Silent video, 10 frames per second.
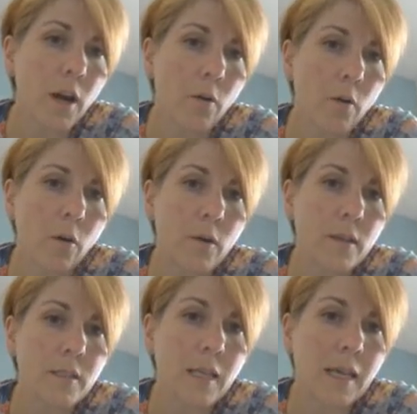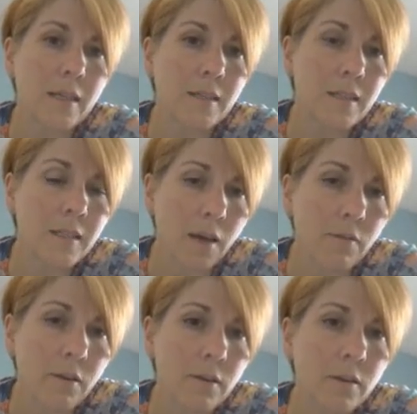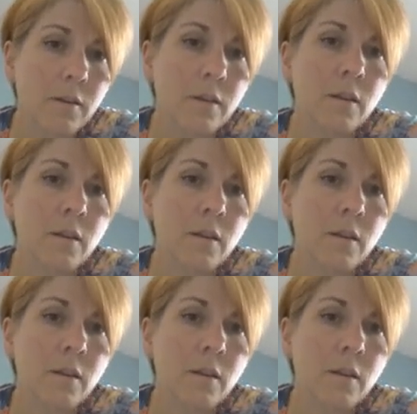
arrow is saying 7